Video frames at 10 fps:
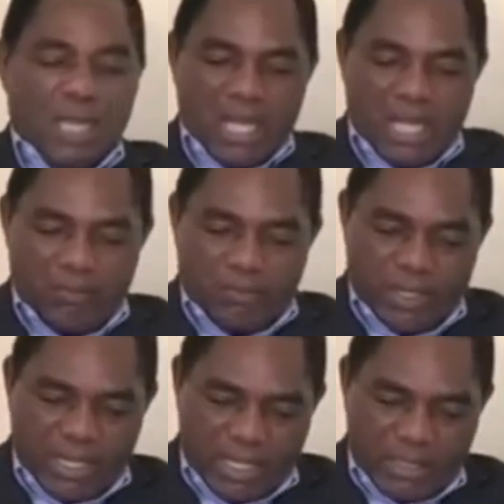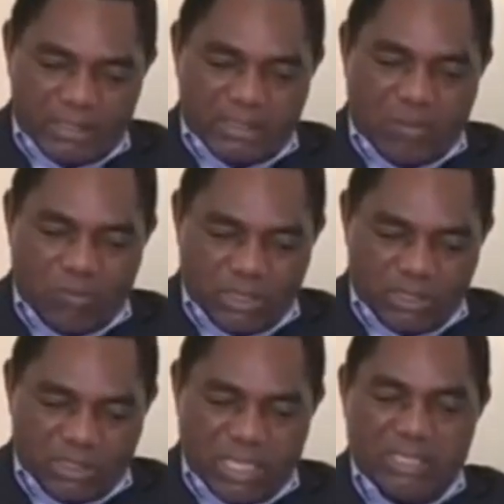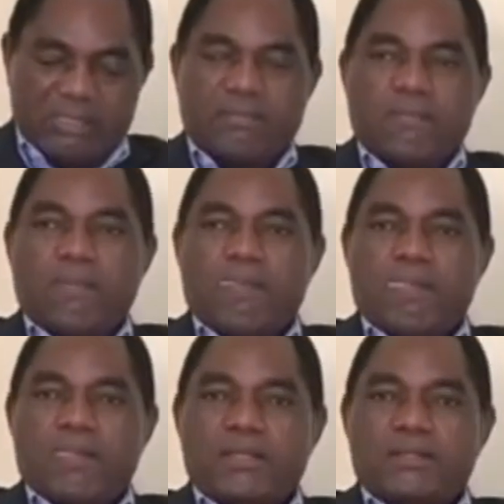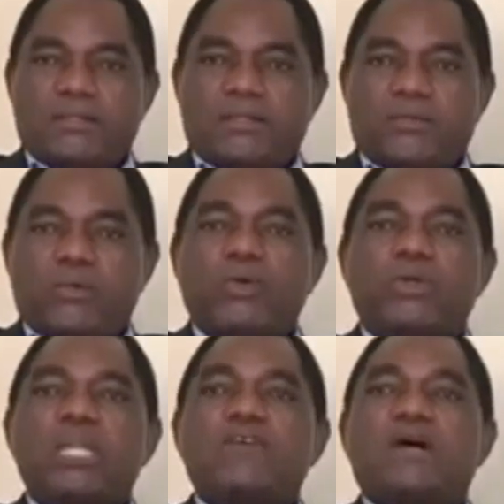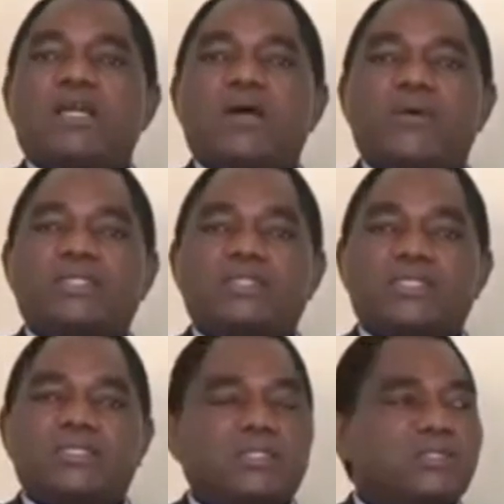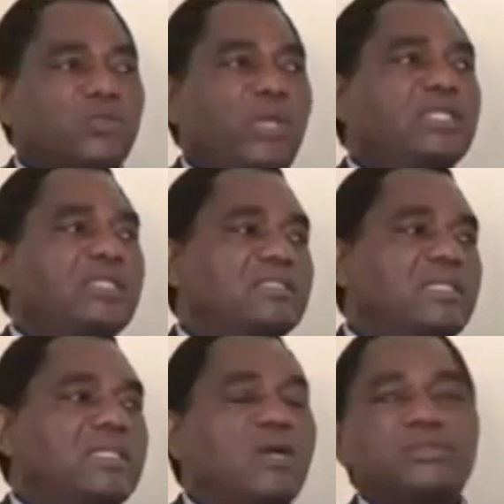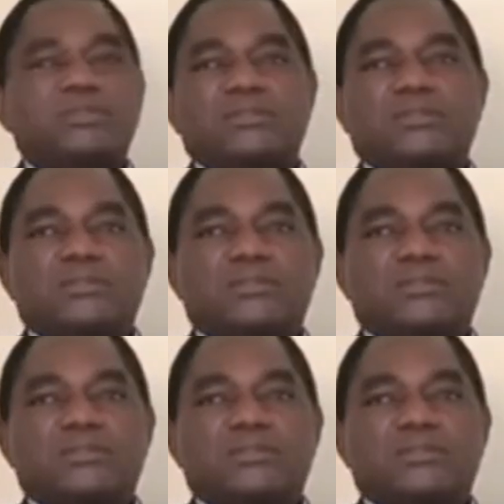I have heard someone saying, we will never allow HH to enter State House.